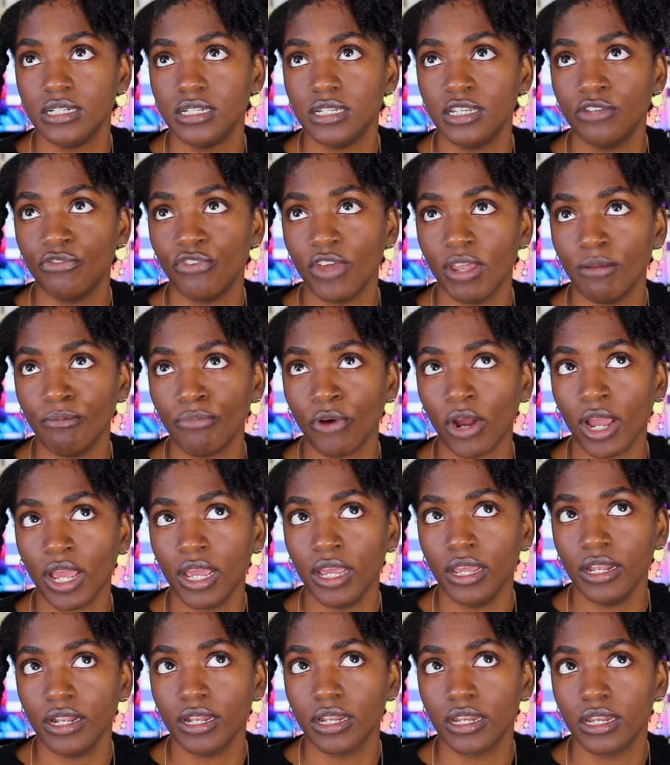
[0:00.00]

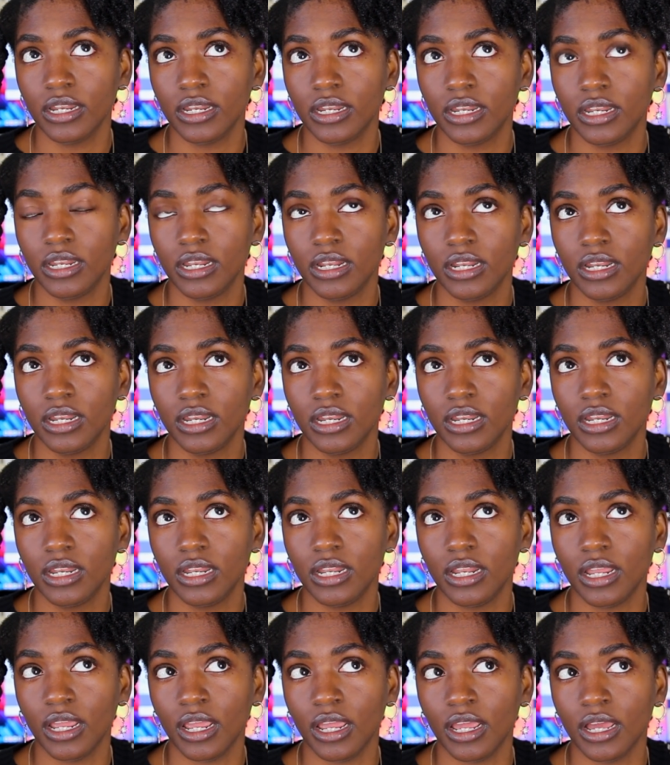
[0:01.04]
Eventbrite
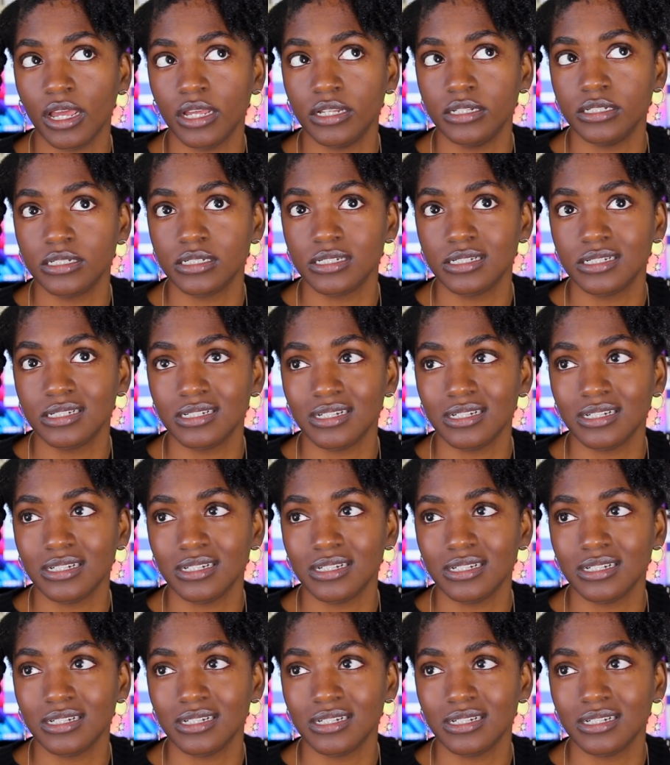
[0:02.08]
and